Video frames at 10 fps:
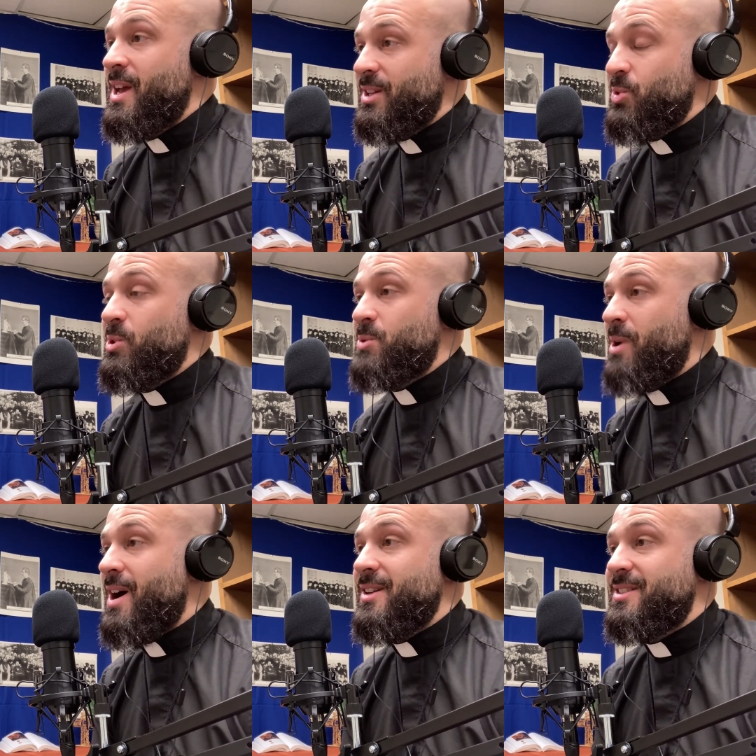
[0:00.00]
to
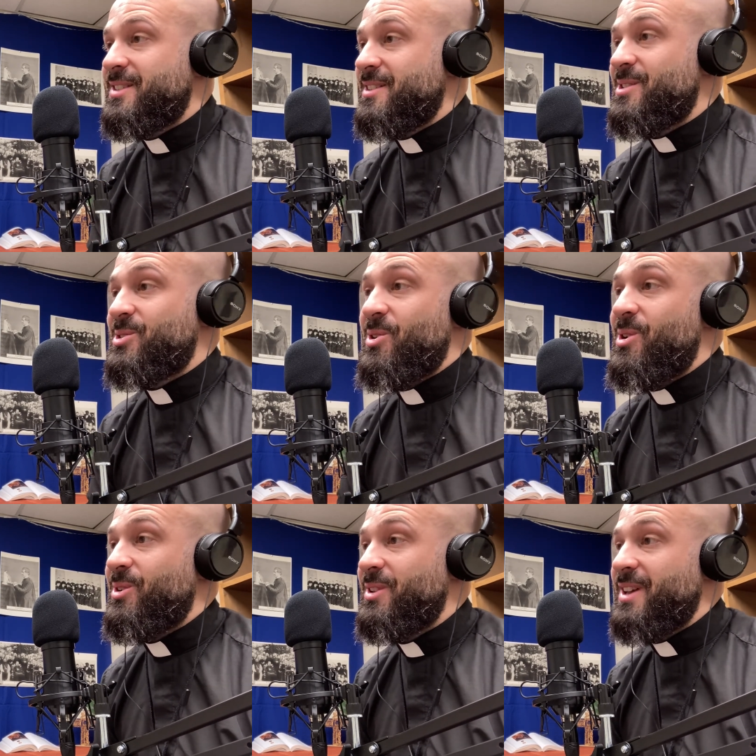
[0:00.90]
respond to this
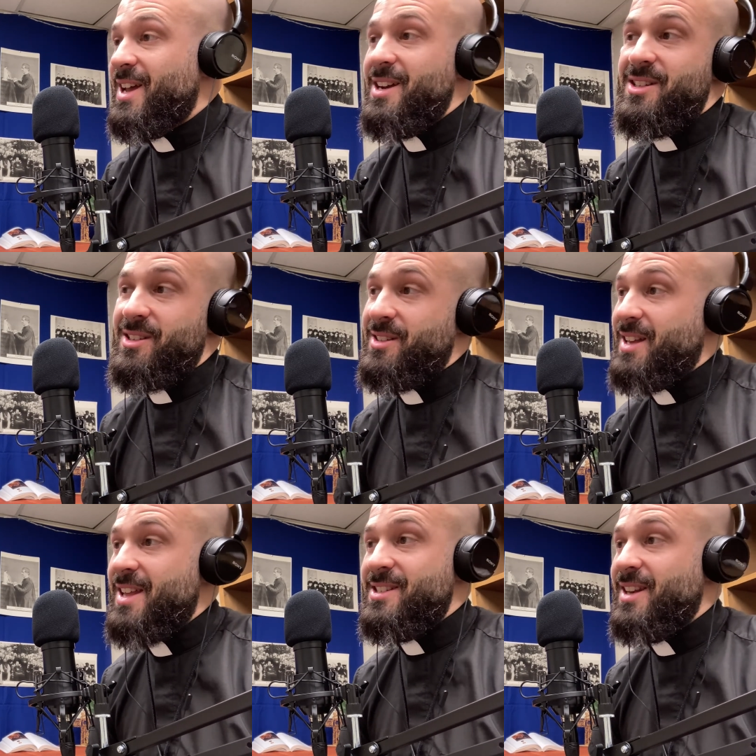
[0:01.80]
call. And it's
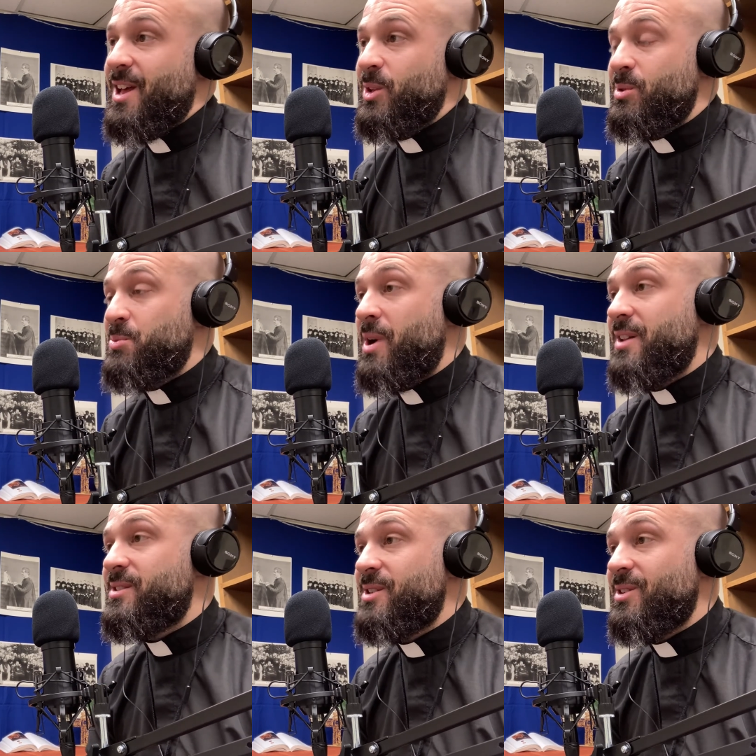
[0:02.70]
a daily
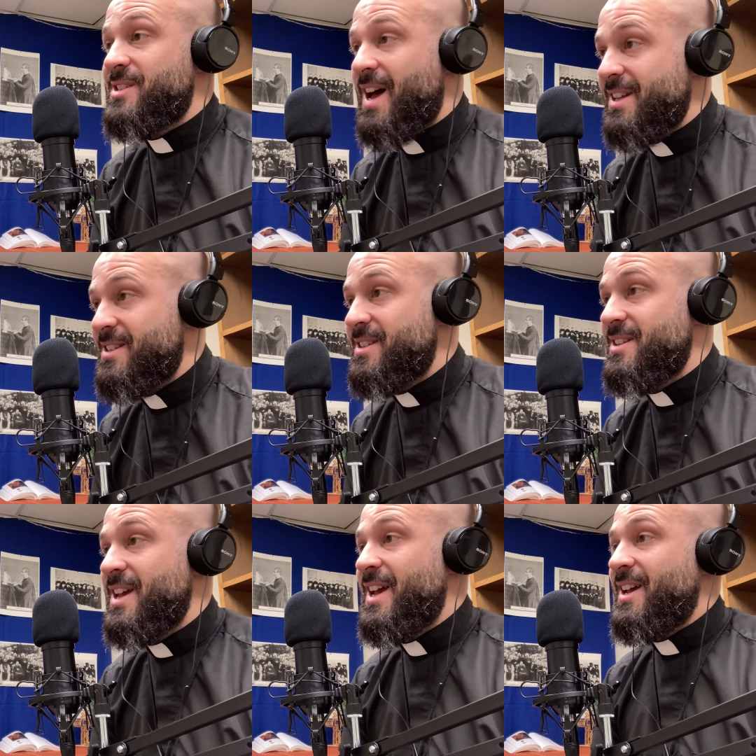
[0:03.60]
response. No, it's not easy.
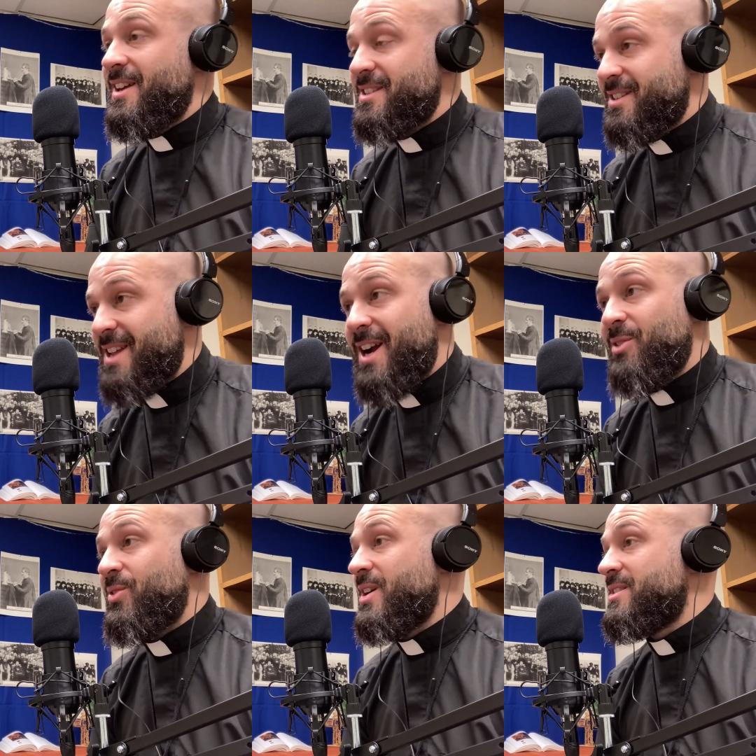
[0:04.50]
It is a
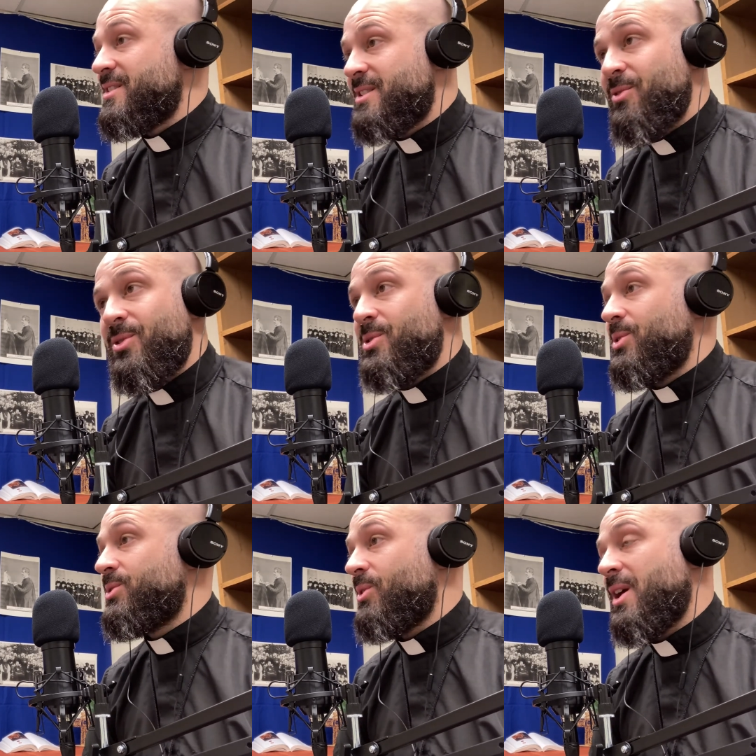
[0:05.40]
sacrifice. It's
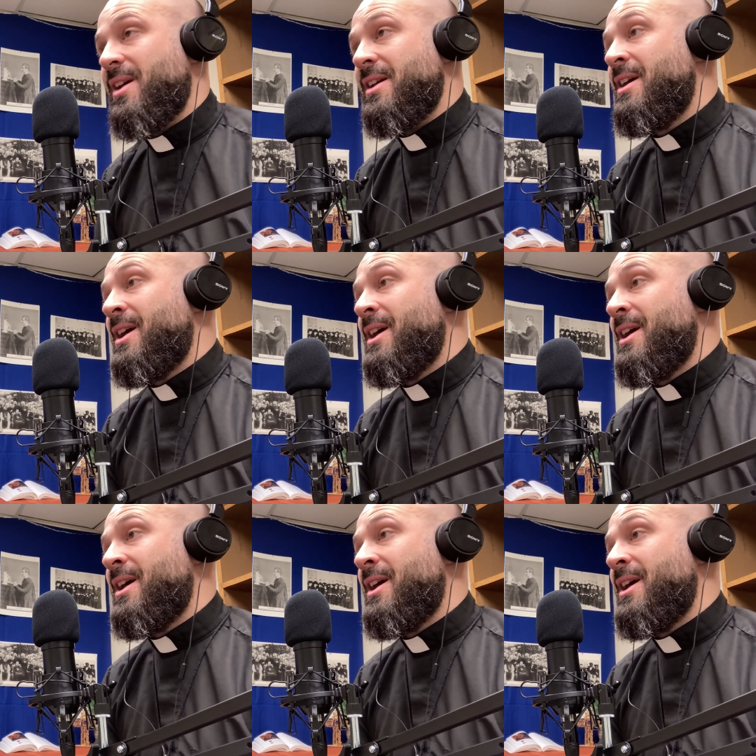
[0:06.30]
difficult. Okay.